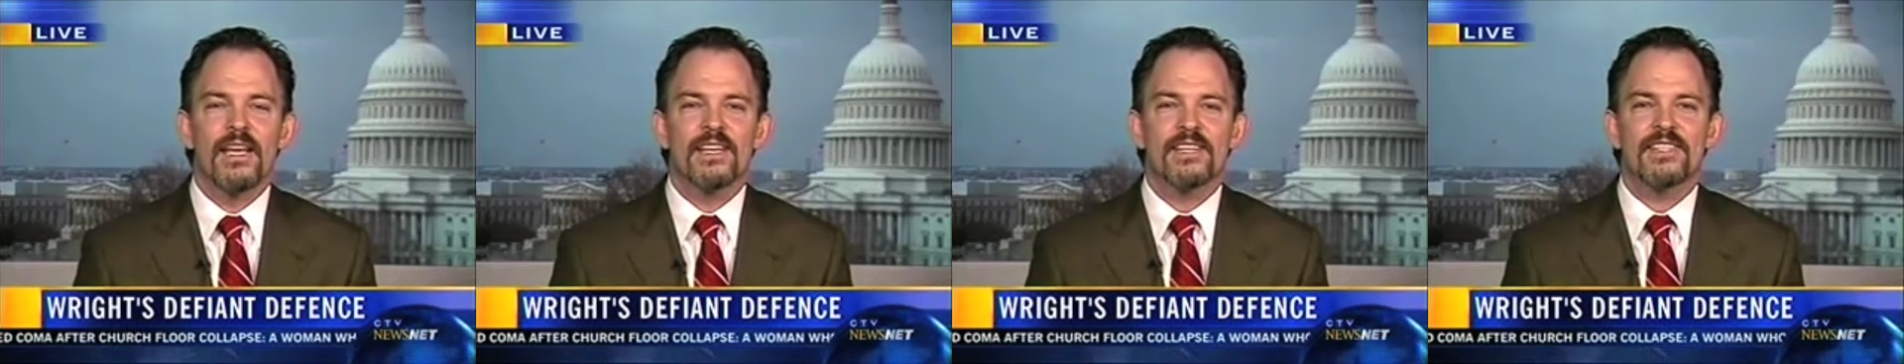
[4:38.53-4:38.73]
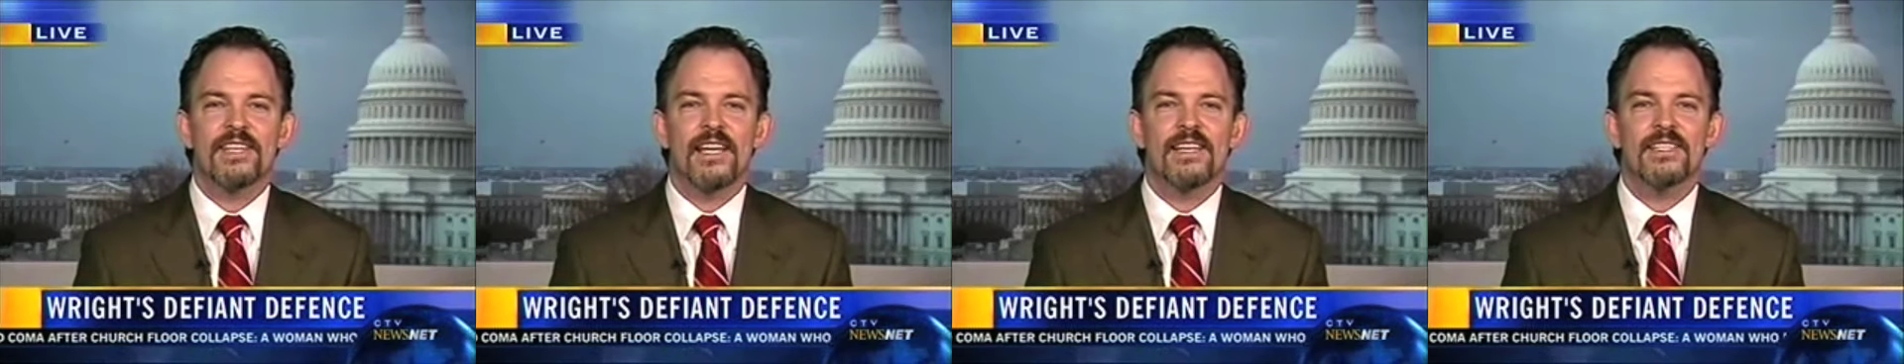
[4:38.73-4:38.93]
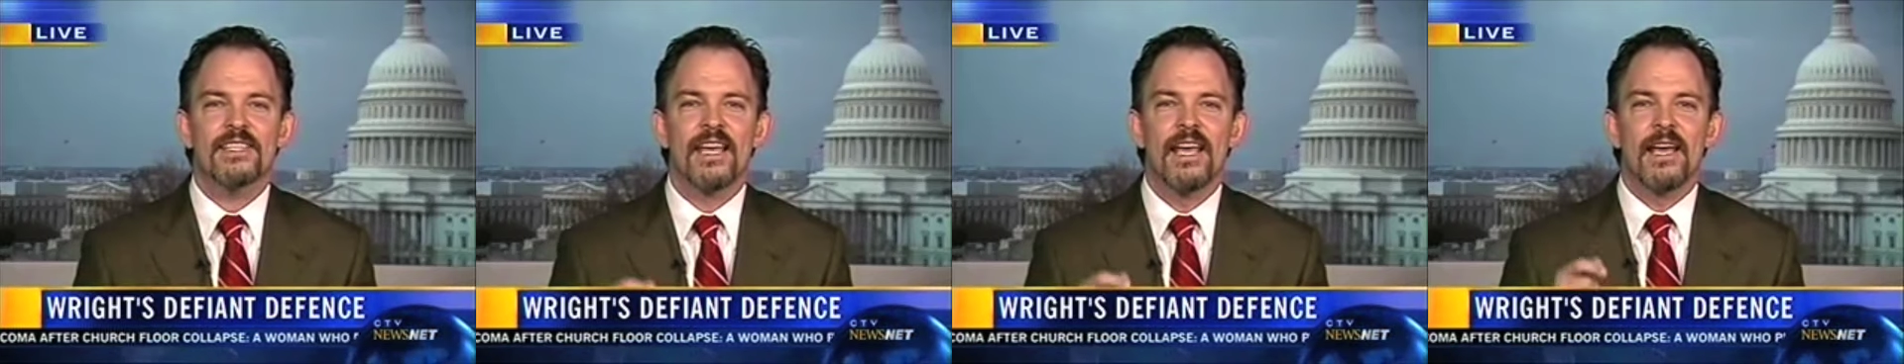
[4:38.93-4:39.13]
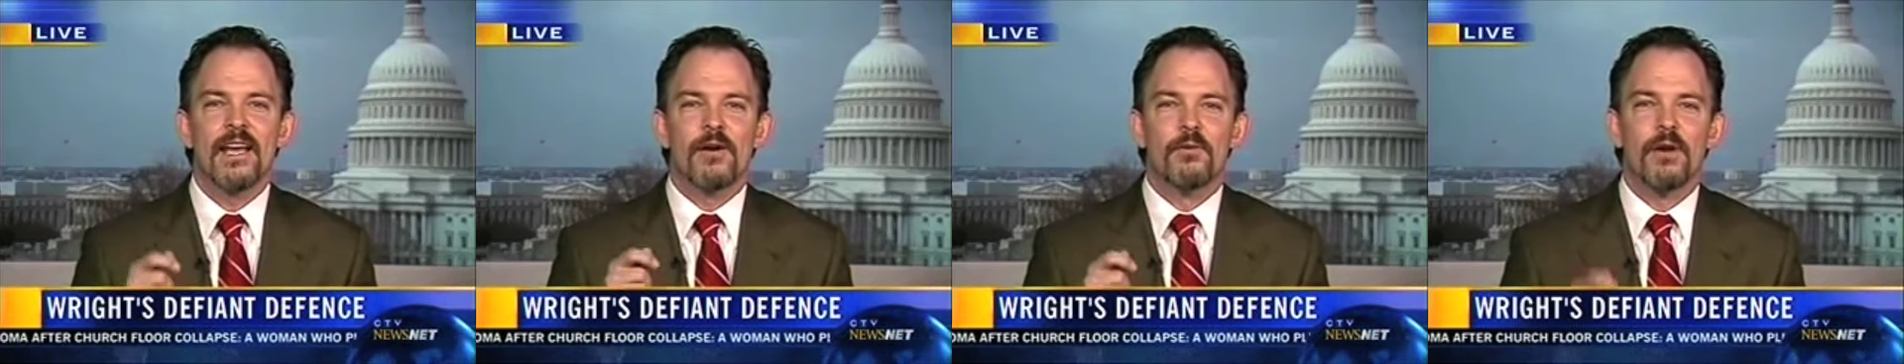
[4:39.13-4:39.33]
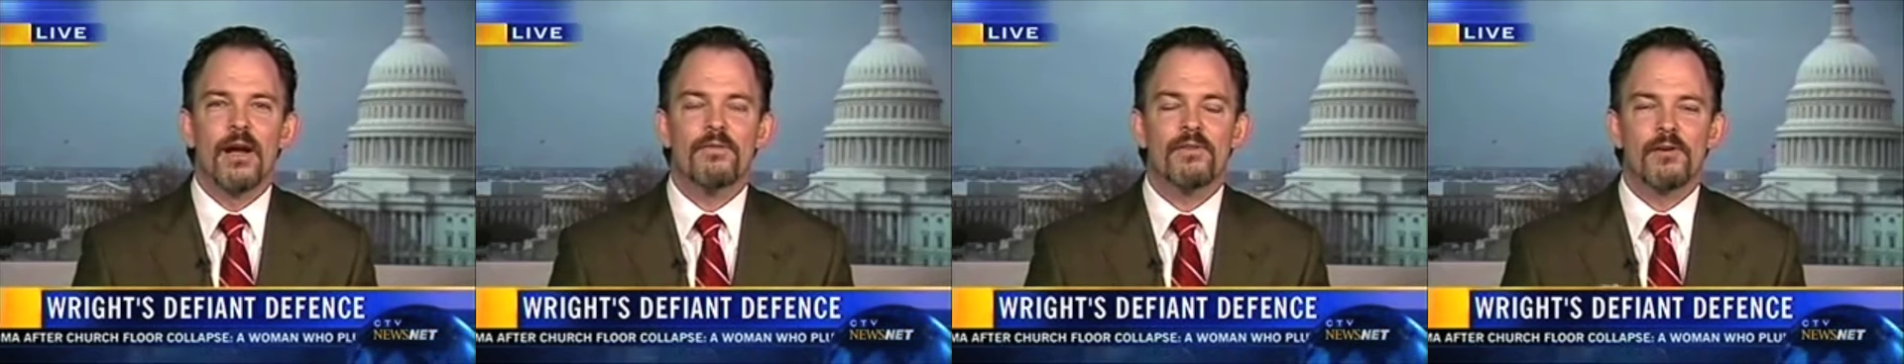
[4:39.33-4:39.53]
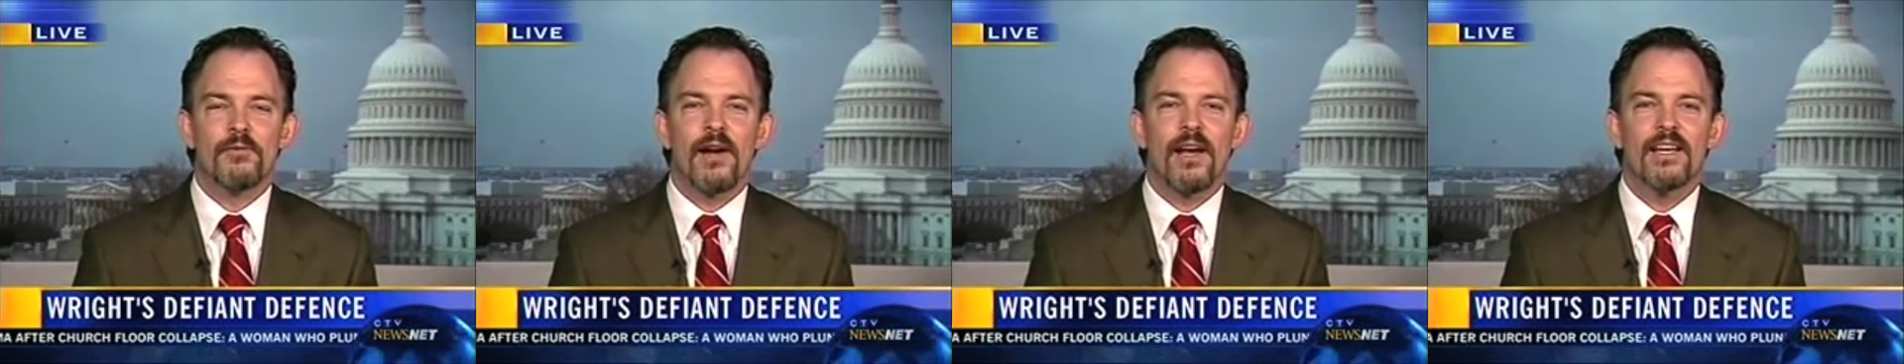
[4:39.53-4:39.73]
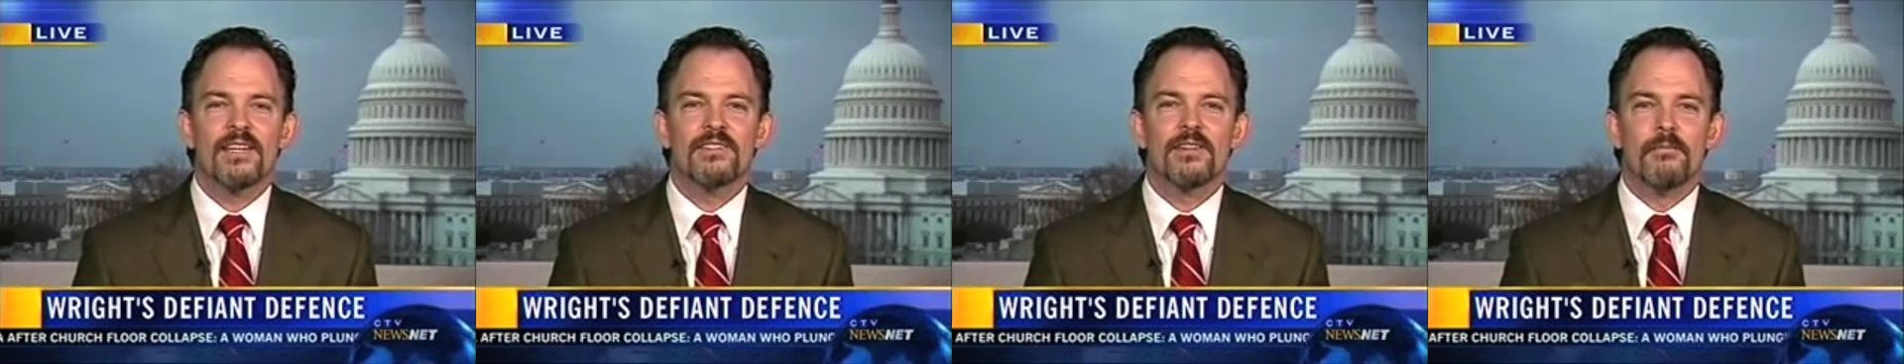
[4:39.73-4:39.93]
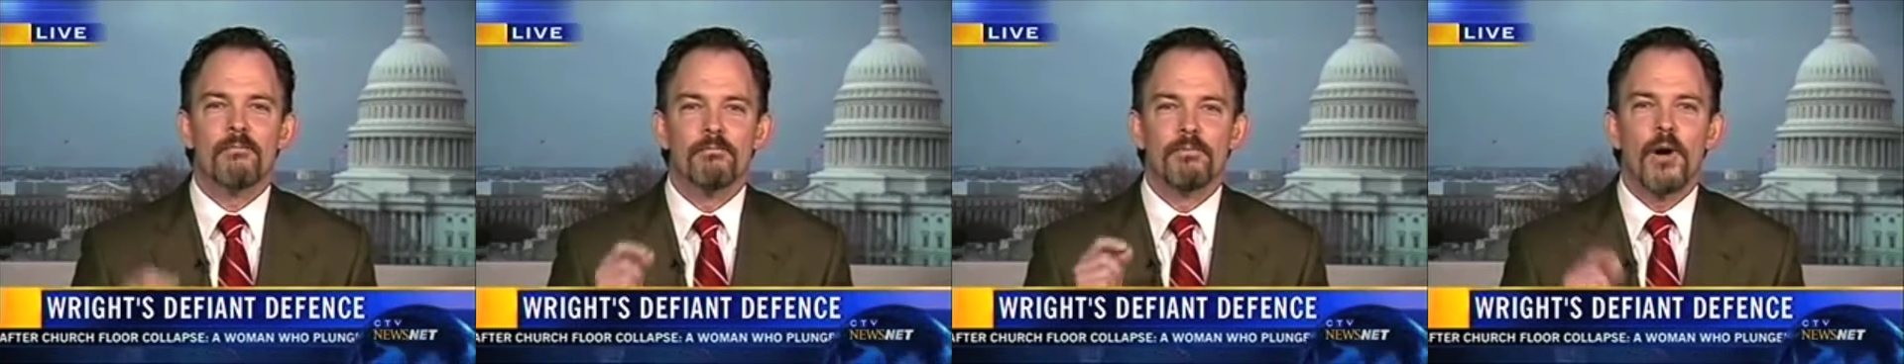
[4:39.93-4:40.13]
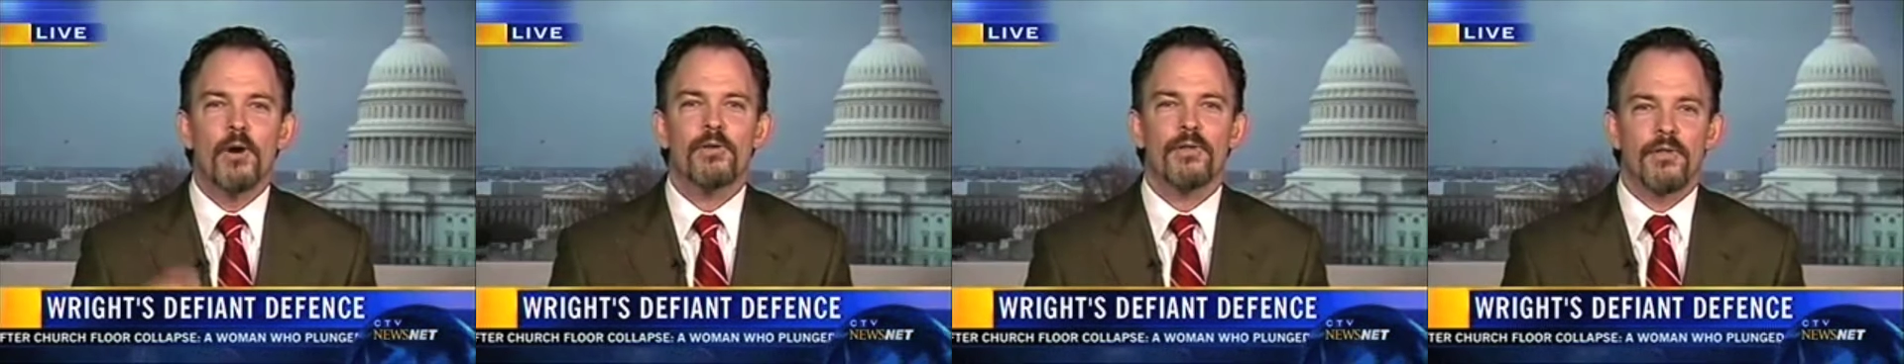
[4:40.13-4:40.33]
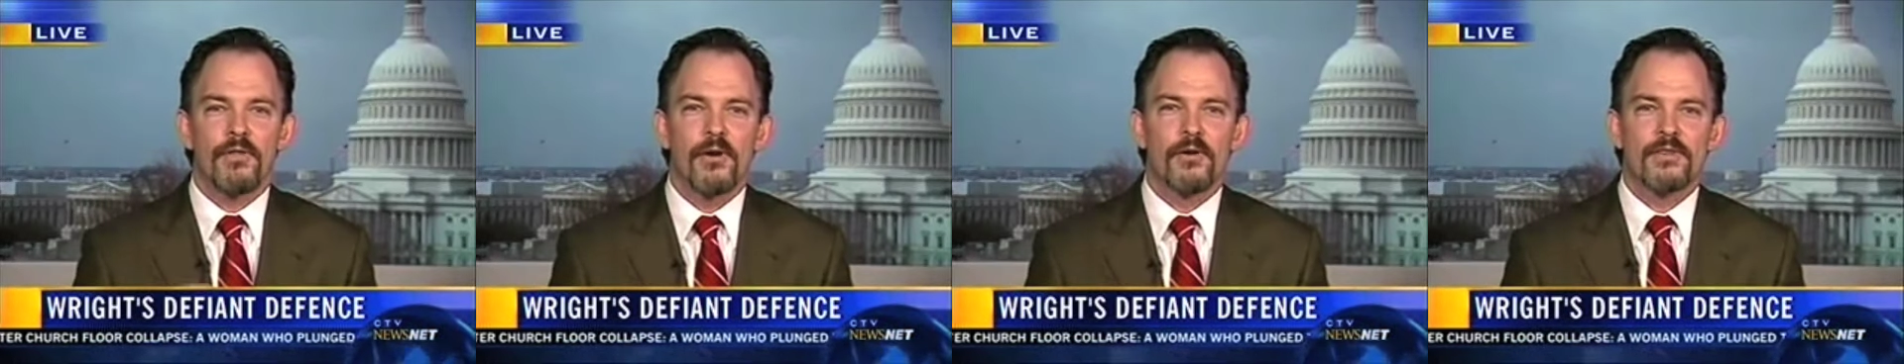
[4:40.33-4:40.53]
In a sense, Reverend Wright has done
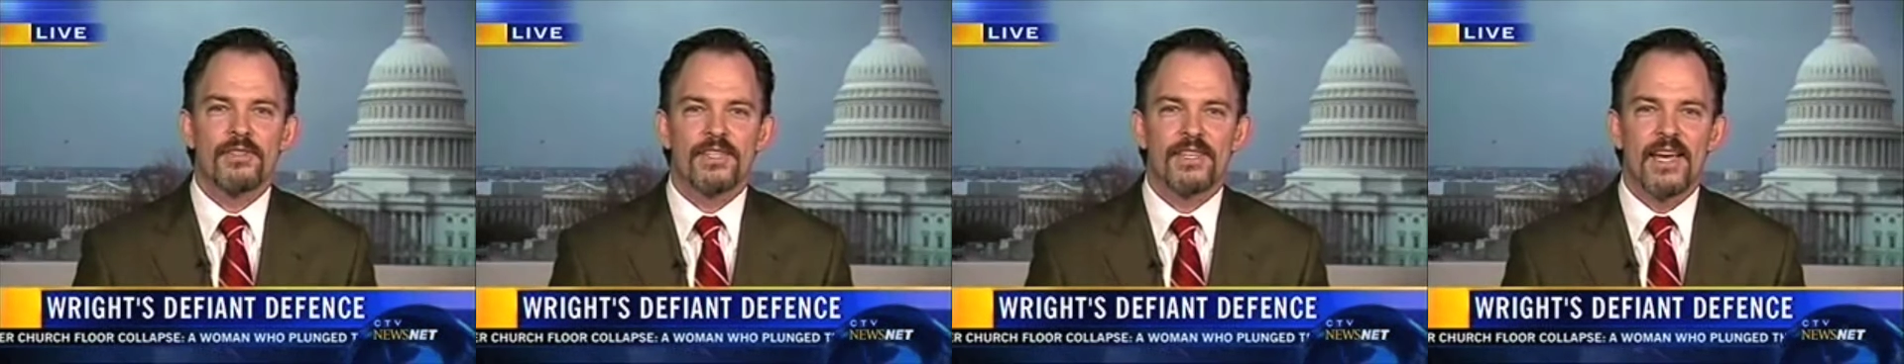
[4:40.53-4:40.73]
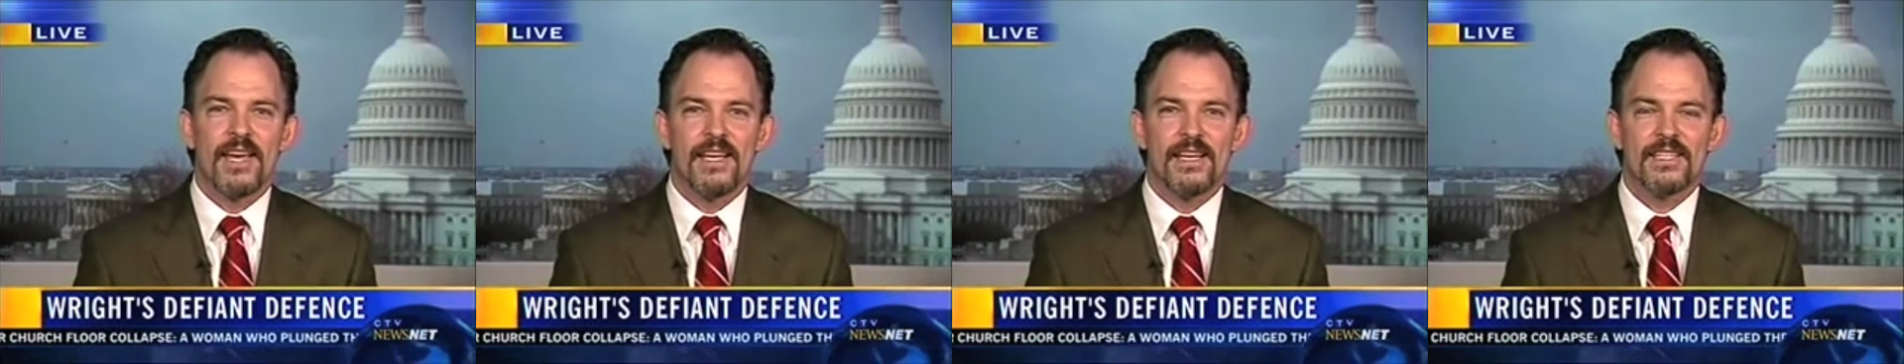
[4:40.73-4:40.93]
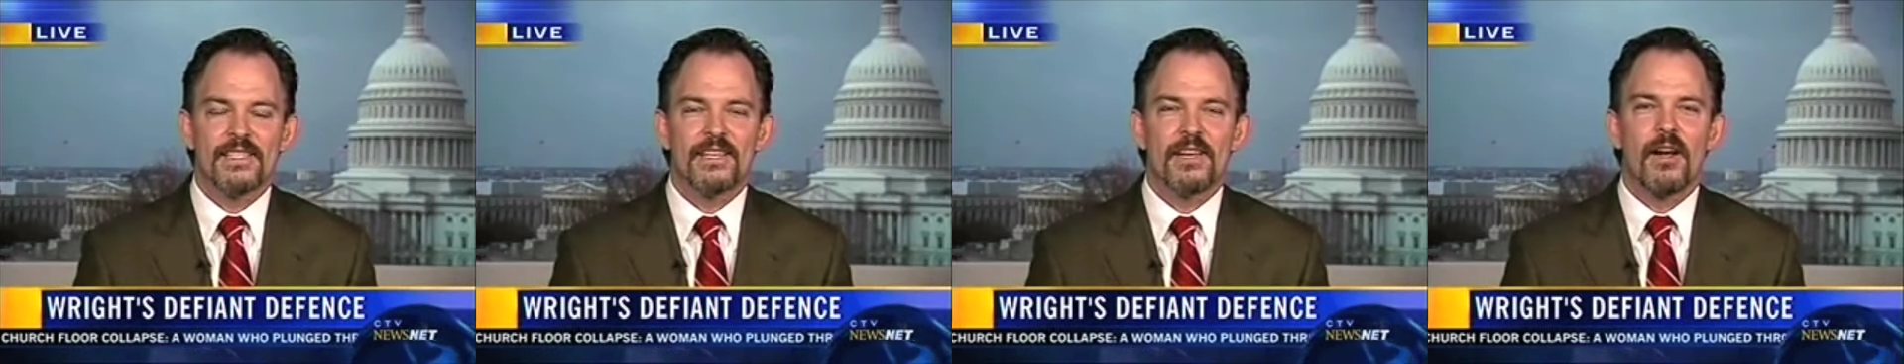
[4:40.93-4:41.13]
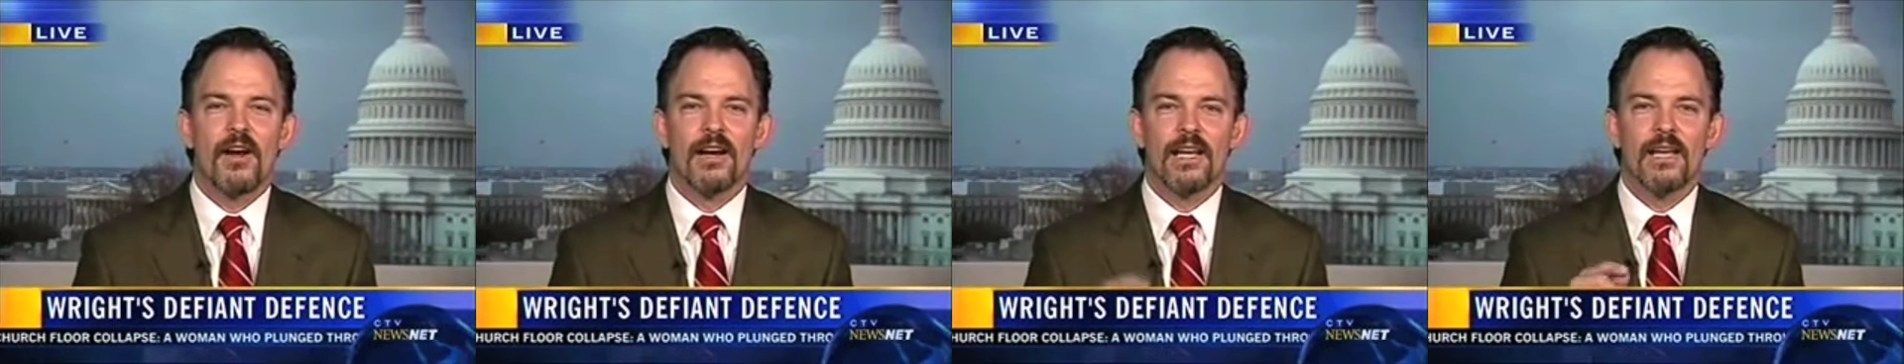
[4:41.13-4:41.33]
both of those things,